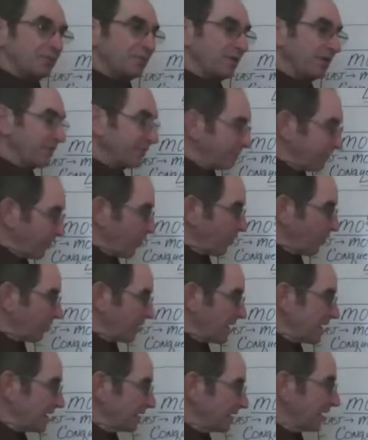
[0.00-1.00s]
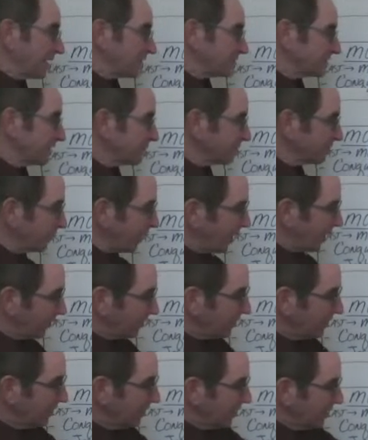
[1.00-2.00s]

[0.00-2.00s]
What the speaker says: Before he lets them go,